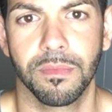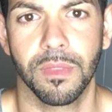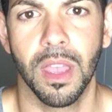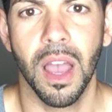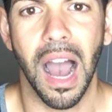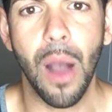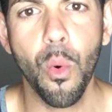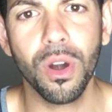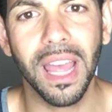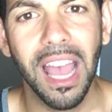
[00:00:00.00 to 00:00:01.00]
I want to
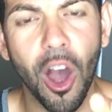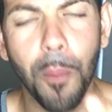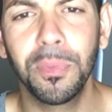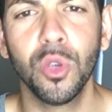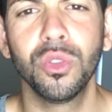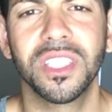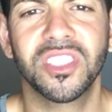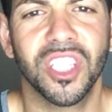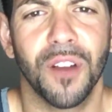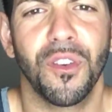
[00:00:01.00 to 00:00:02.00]
help you
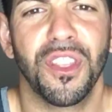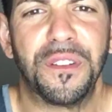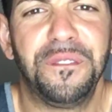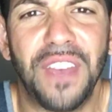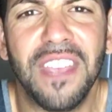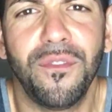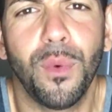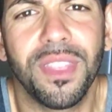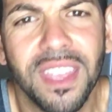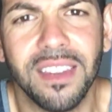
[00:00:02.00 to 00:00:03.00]
discover the faith
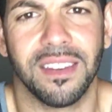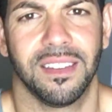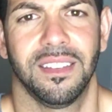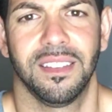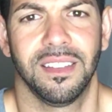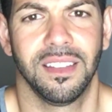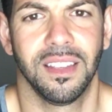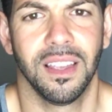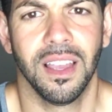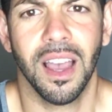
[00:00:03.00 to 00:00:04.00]
within.
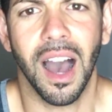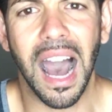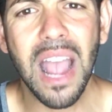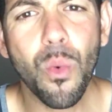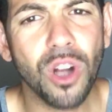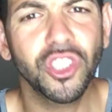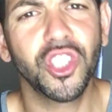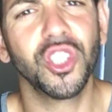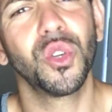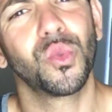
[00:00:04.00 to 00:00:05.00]
I want you to
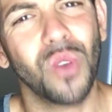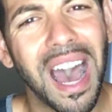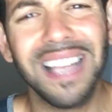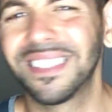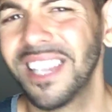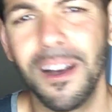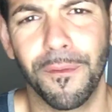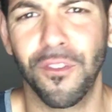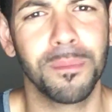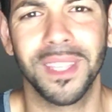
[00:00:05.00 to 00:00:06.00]
rise up
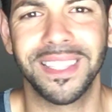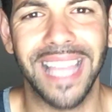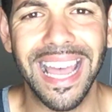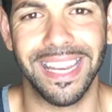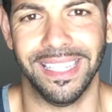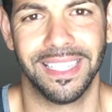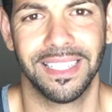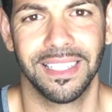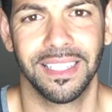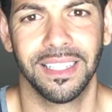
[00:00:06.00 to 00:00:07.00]
from the dead.
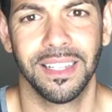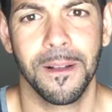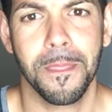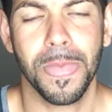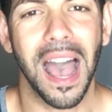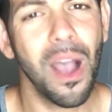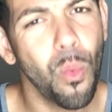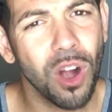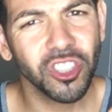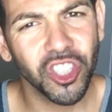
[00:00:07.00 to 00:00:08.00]
I
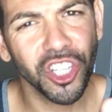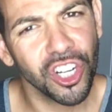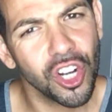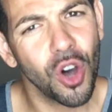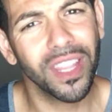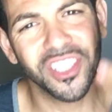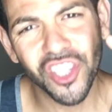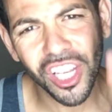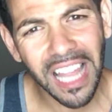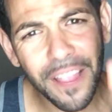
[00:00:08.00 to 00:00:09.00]
want you to know that your
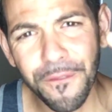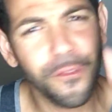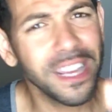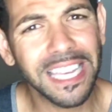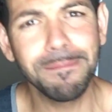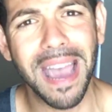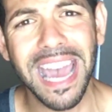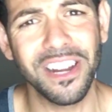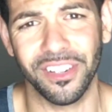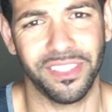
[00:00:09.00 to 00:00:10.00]
life freaking
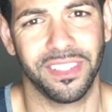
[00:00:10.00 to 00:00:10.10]
matters.